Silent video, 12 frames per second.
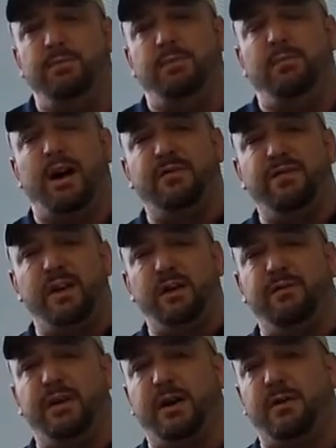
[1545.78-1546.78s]
My
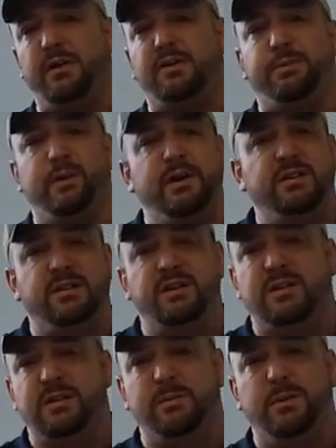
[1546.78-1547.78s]
fellow veterans, please
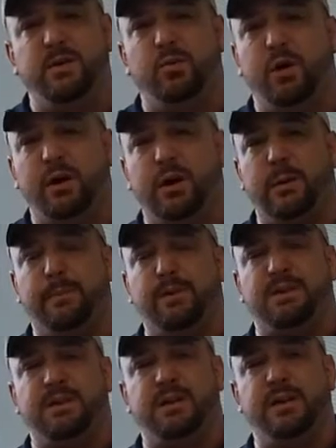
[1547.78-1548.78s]
listen to me
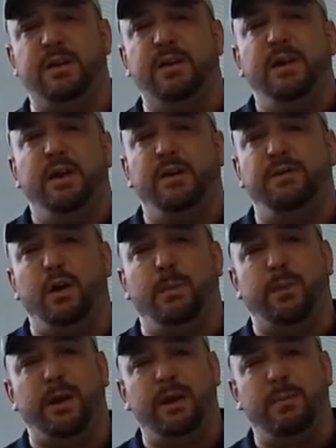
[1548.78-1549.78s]
100%. If you're
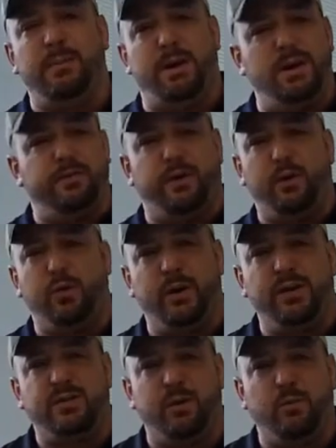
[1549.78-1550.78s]
paying money for
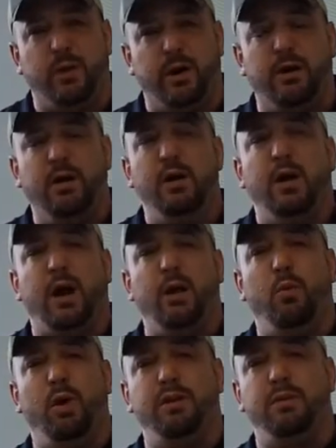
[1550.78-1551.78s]
rent somewhere, I
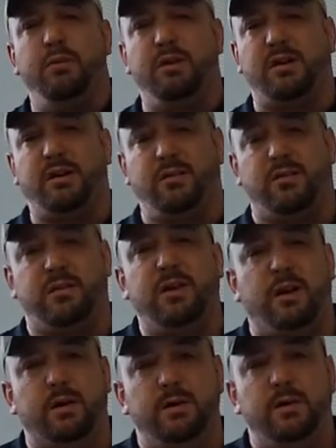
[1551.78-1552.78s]
want you
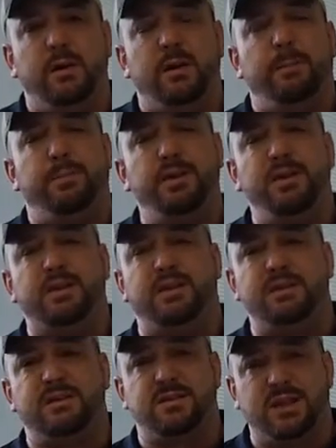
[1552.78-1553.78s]
to please
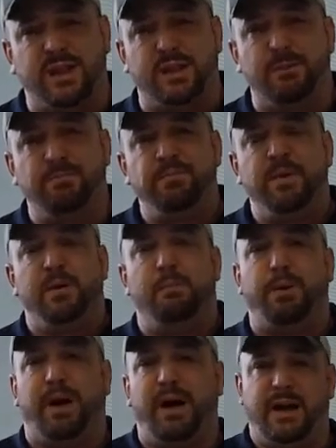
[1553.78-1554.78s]
consider
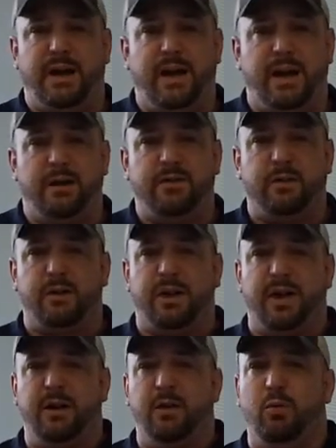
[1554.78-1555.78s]
buying a house,
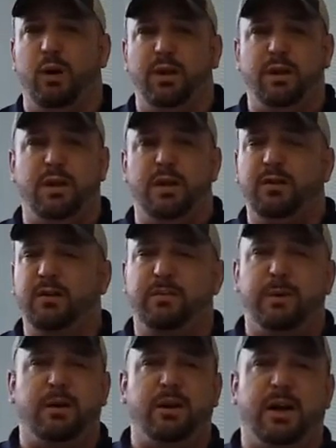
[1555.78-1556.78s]
okay? Whether you use
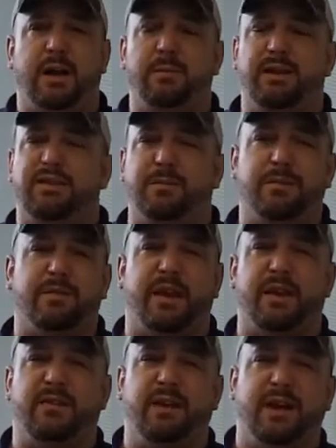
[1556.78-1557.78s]
me or not, I must
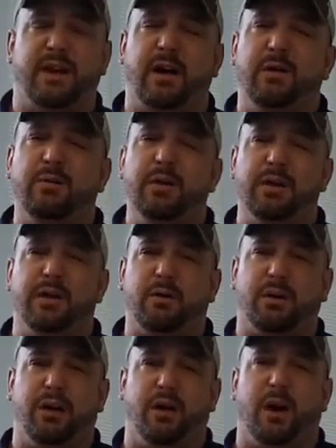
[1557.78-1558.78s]
emphasize on that, I really
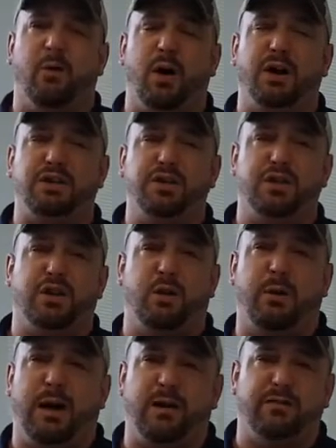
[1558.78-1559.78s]
don't care. I want you to
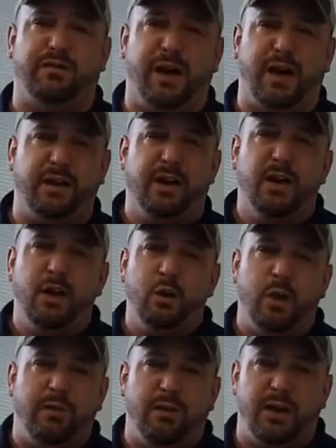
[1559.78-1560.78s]
go out and find
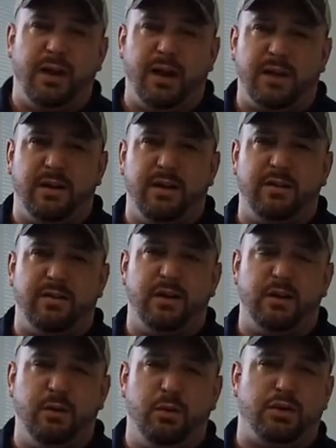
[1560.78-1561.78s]
whoever the heck it is that
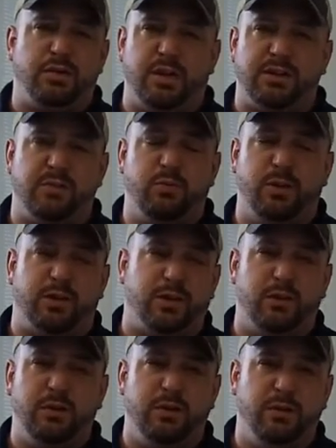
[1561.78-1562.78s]
you are trusted with and
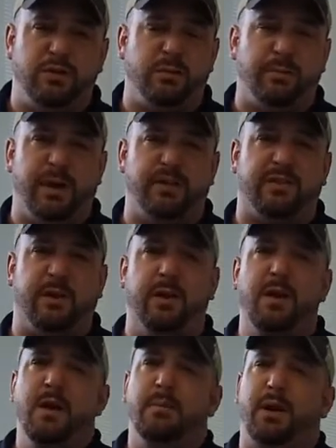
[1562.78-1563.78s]
you use the best,
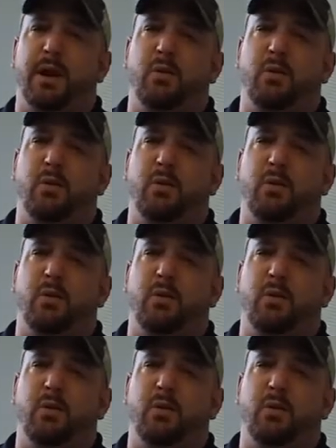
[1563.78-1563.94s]
but I